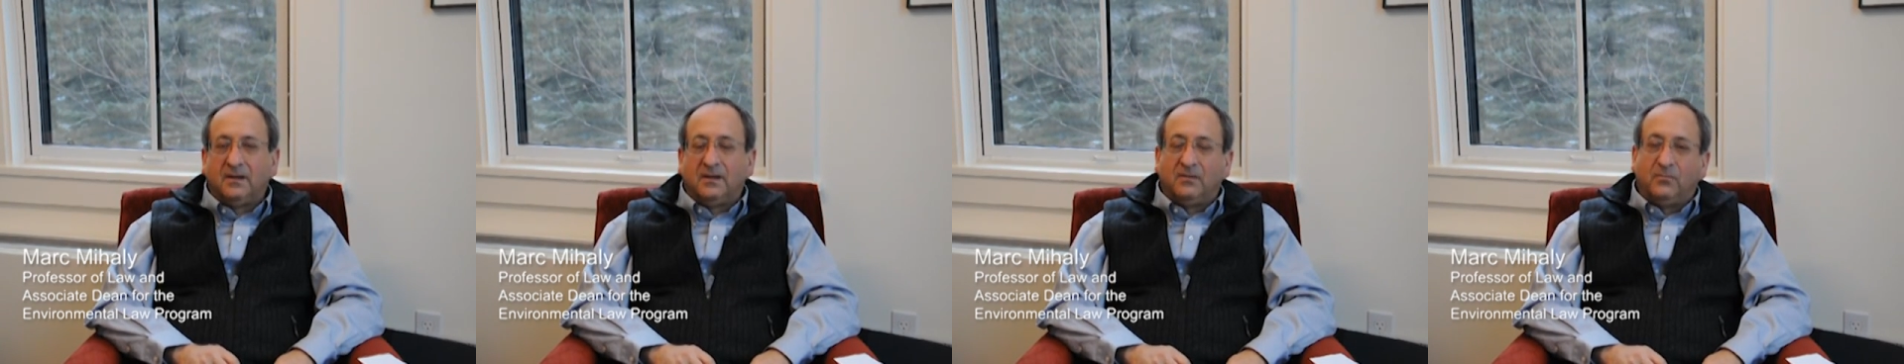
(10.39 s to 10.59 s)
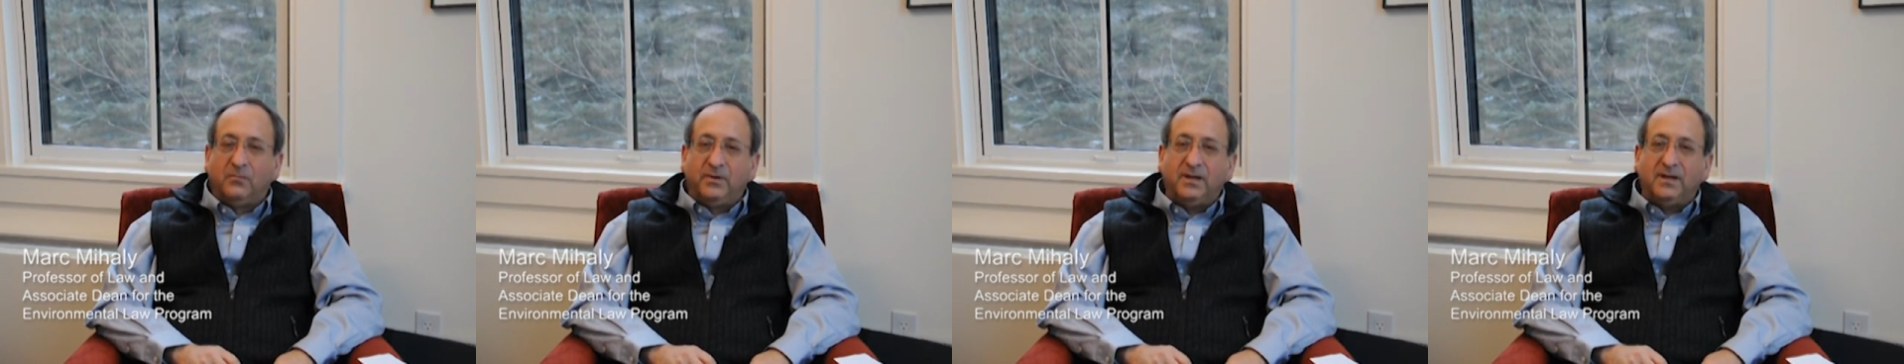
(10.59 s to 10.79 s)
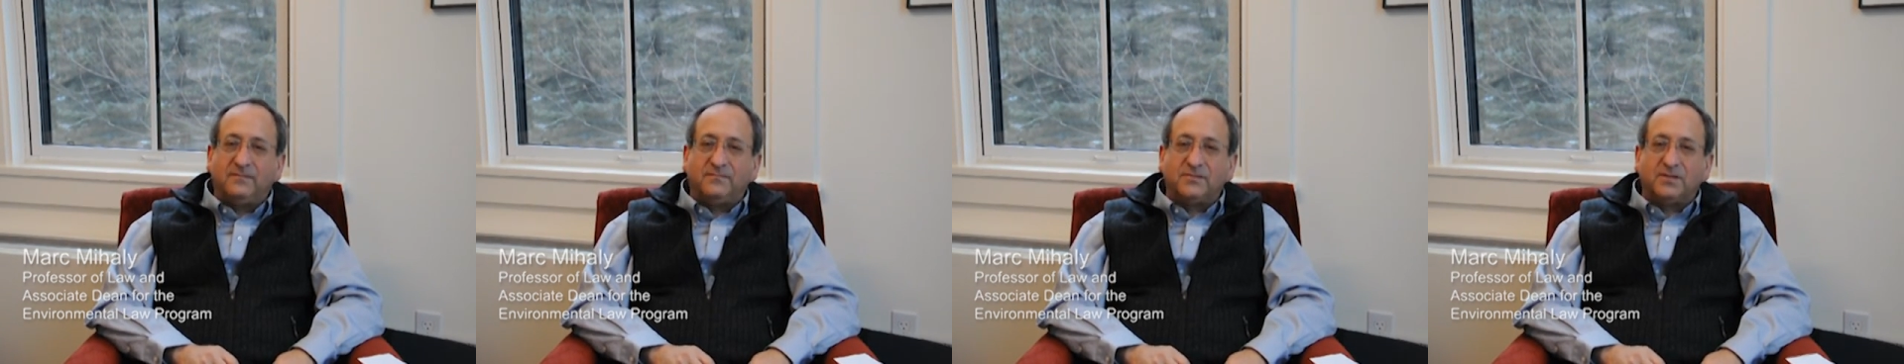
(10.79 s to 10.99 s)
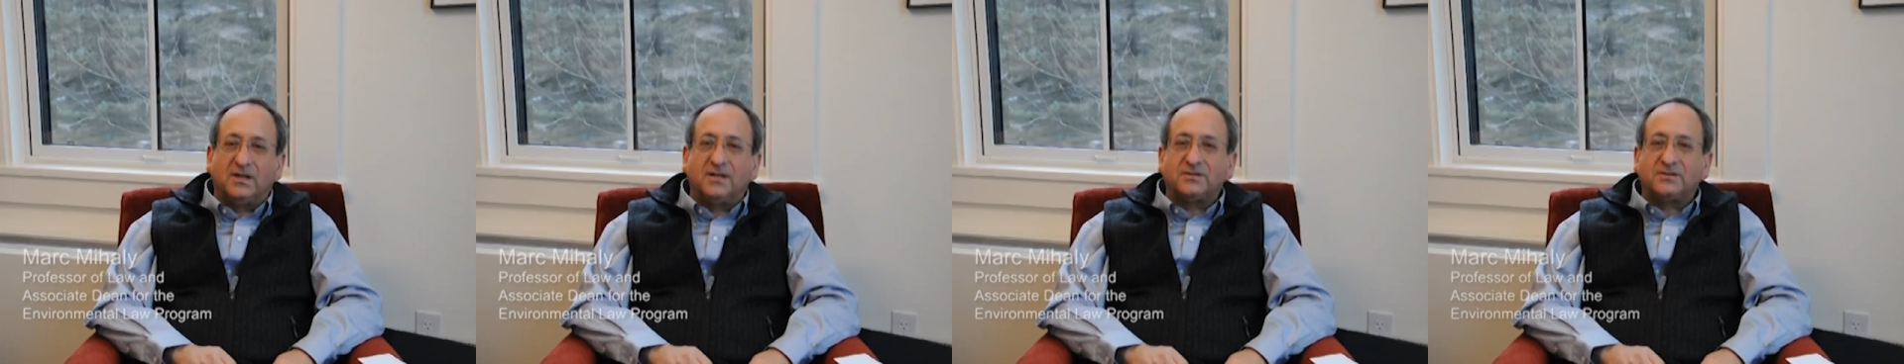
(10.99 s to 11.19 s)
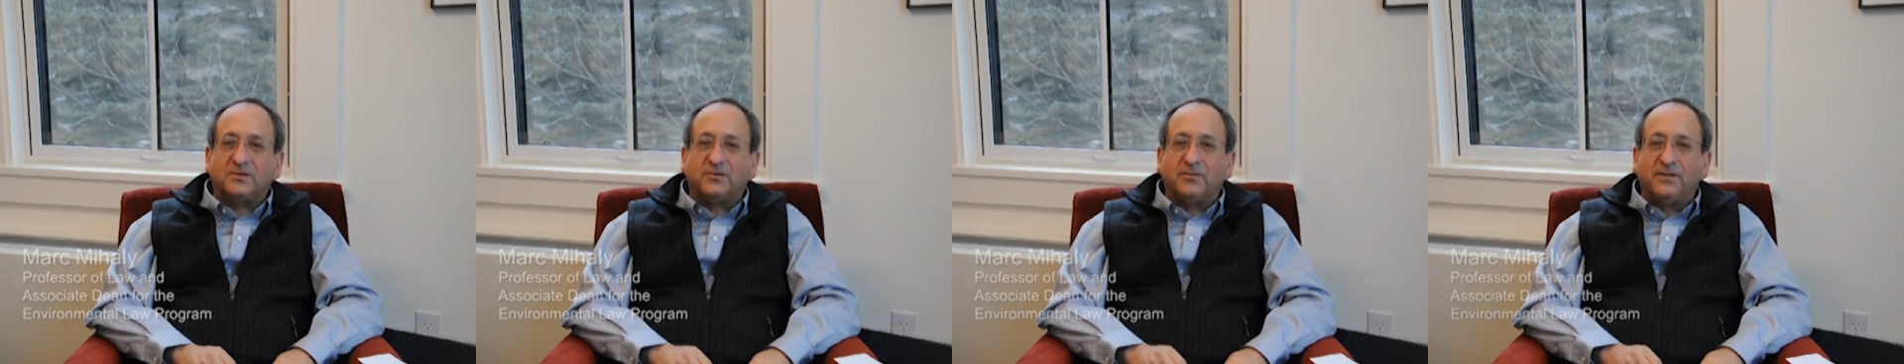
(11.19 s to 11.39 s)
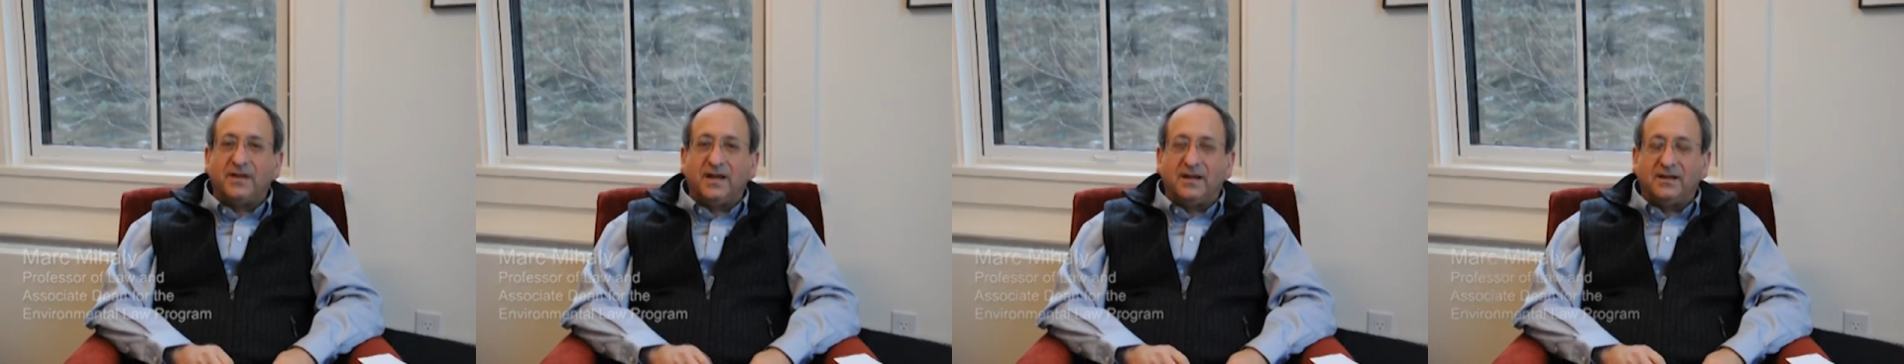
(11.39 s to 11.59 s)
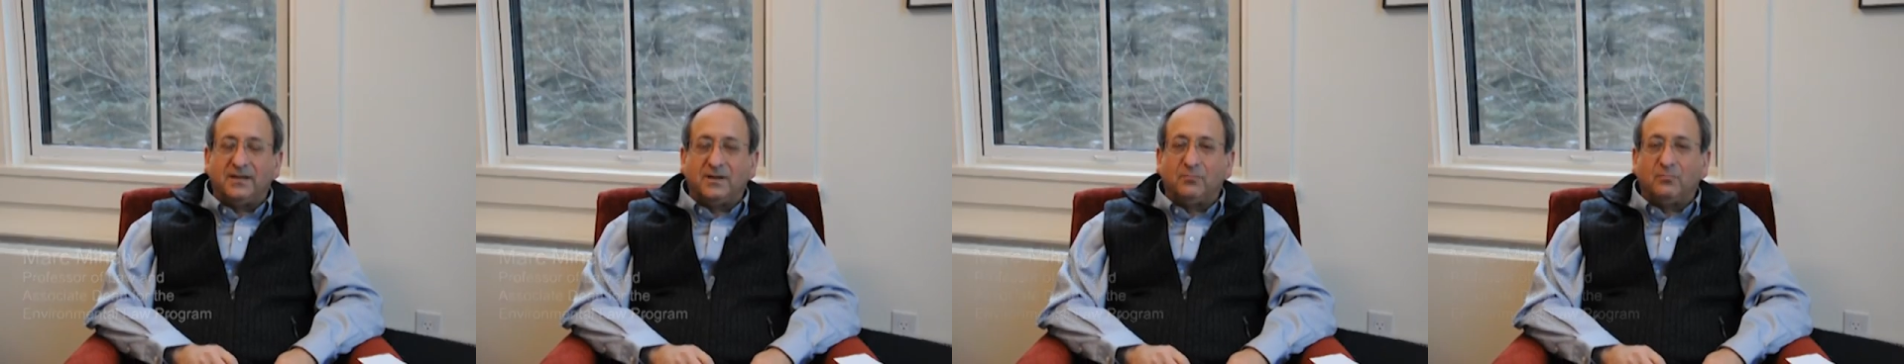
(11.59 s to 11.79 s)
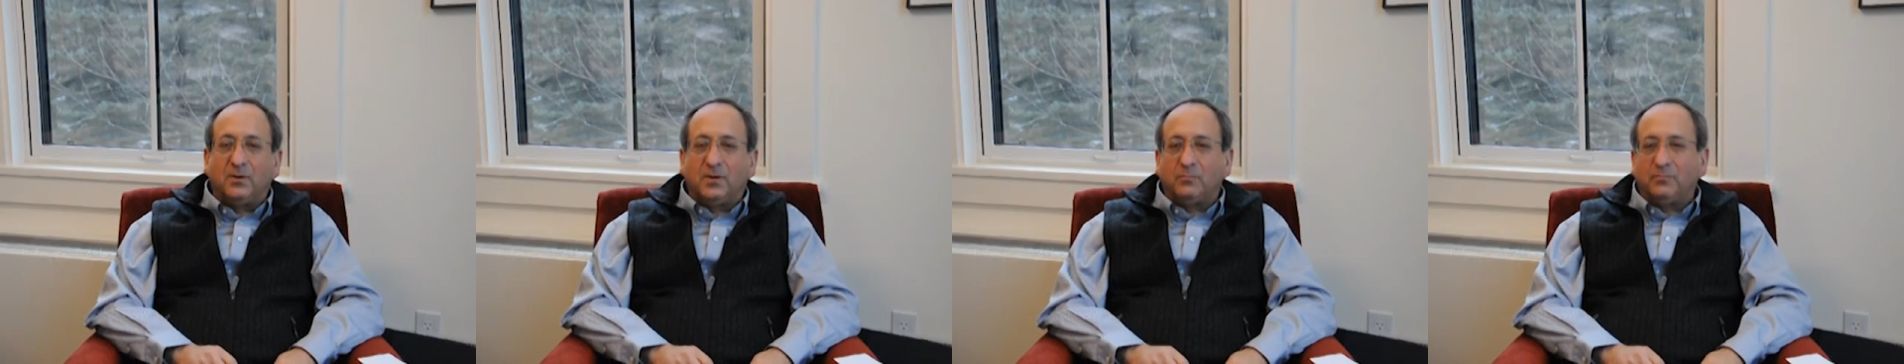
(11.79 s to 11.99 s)
We have just
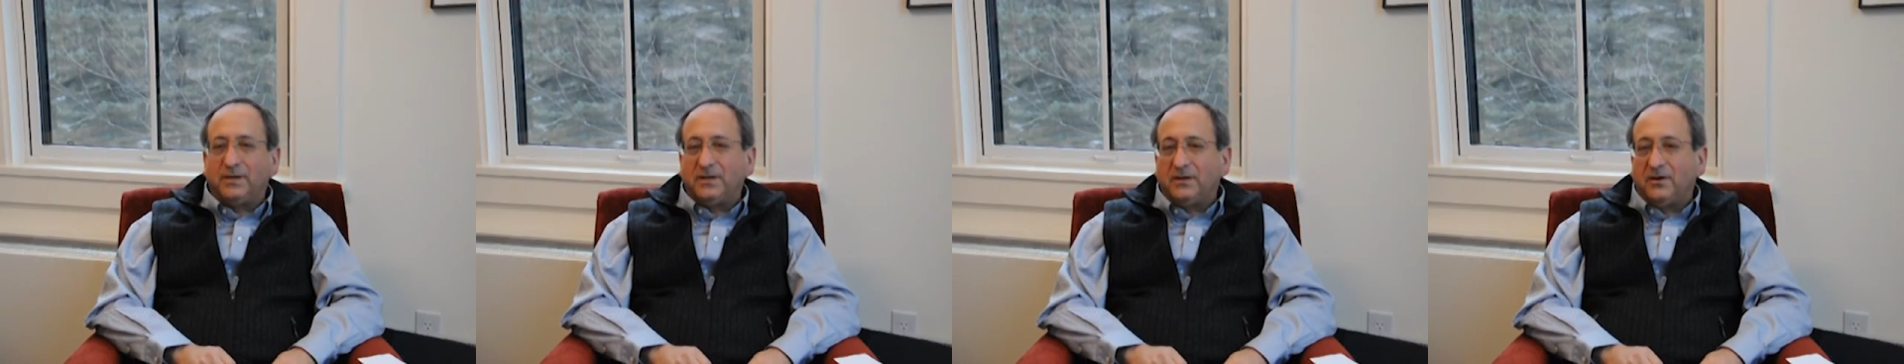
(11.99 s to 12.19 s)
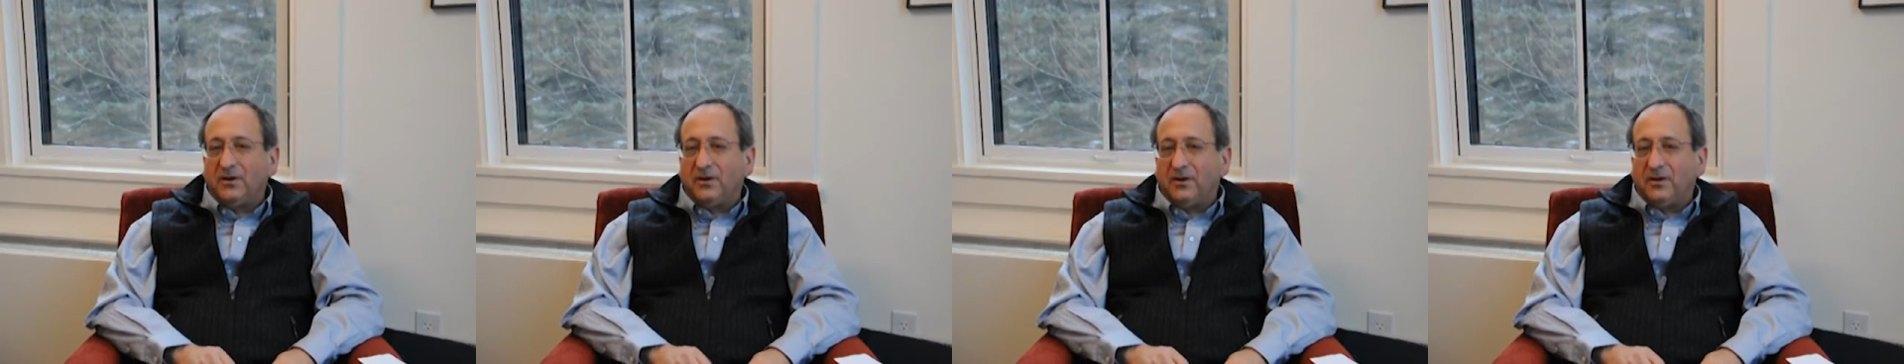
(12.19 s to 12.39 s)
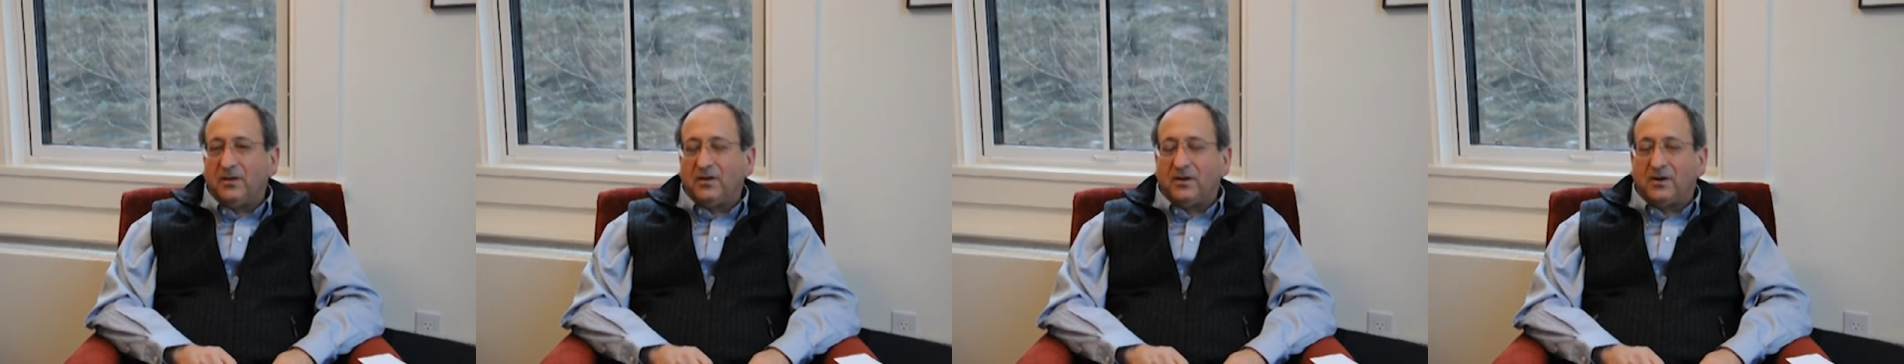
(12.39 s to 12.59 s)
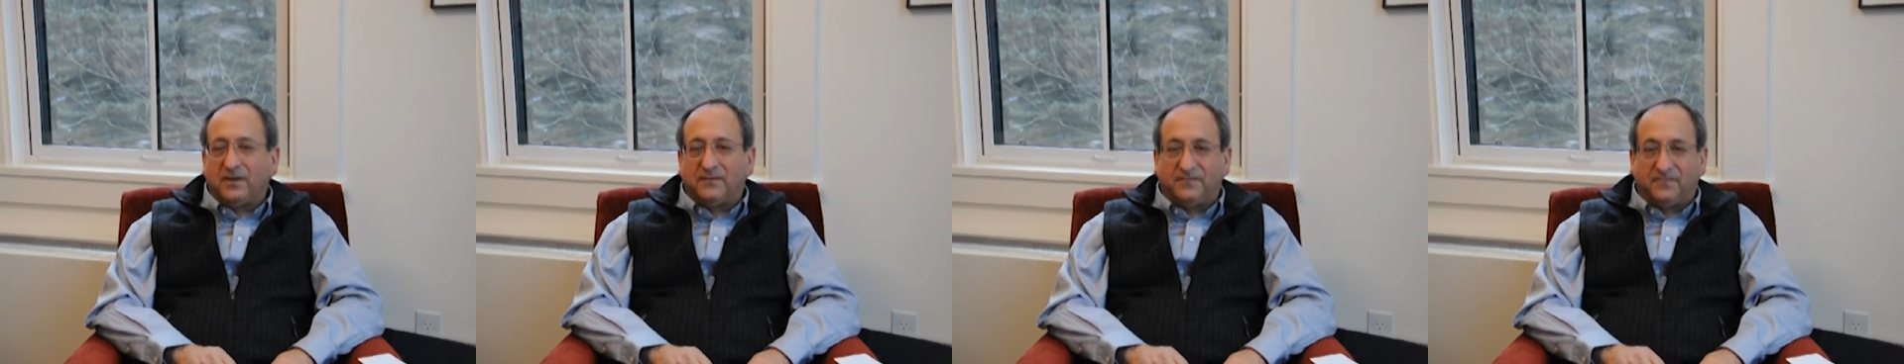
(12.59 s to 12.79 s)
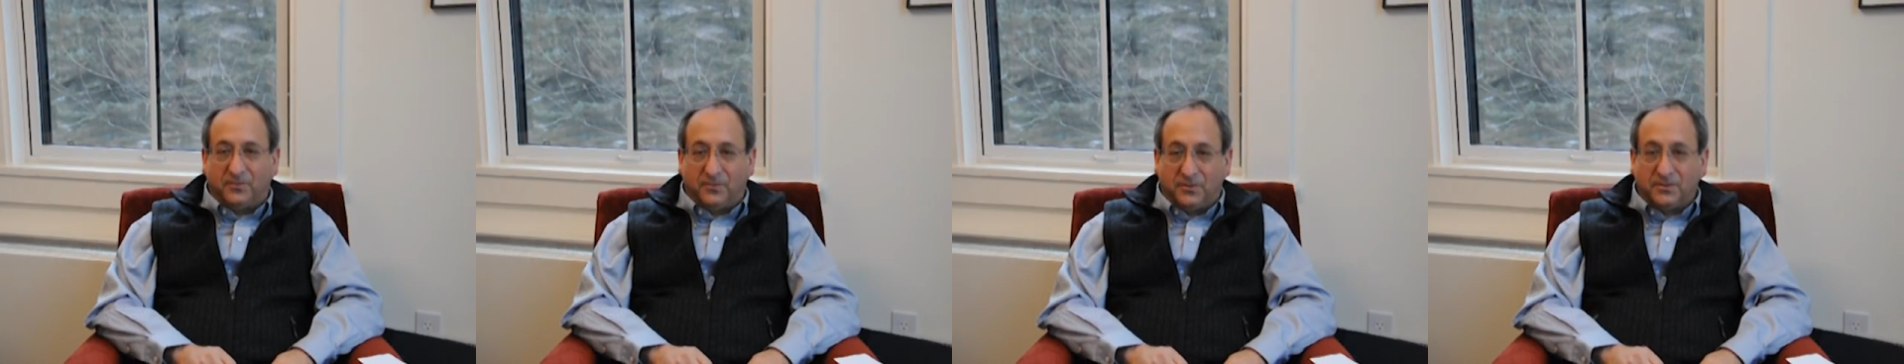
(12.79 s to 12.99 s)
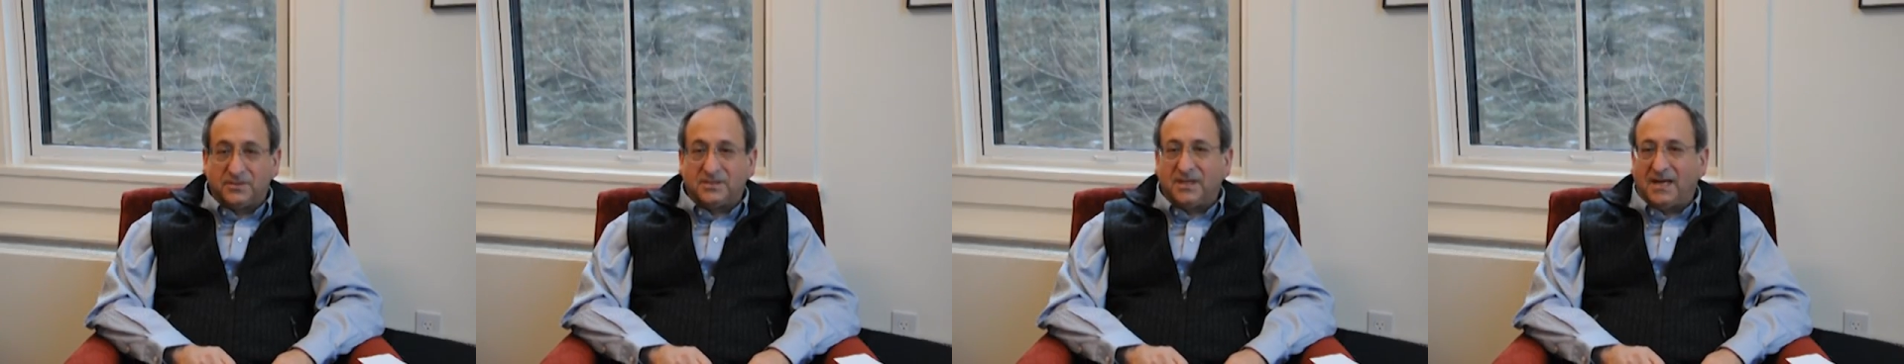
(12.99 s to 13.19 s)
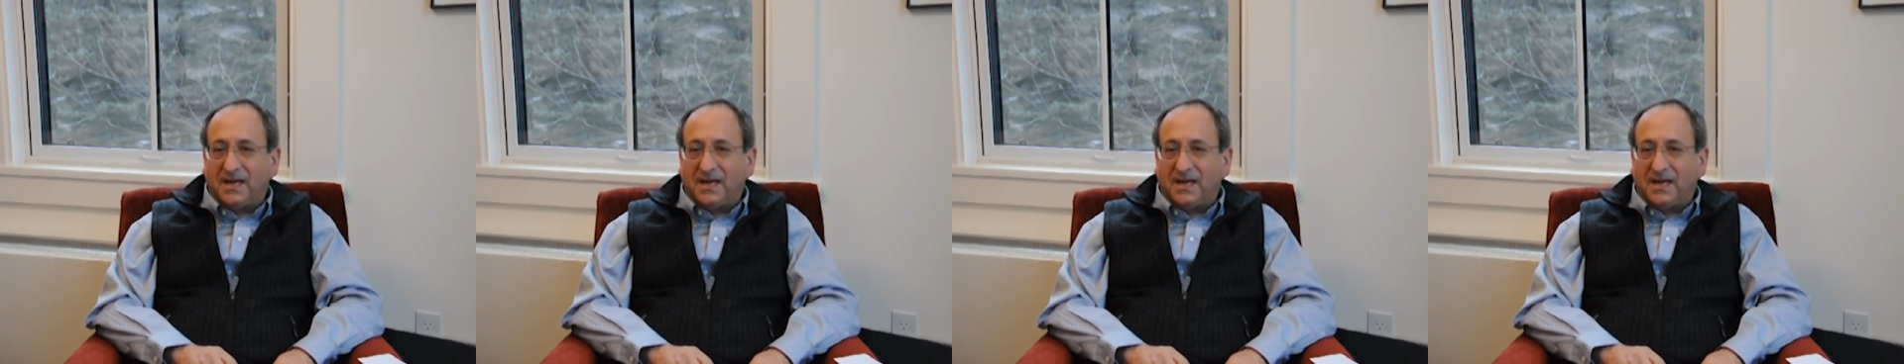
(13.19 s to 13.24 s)
created what we call our first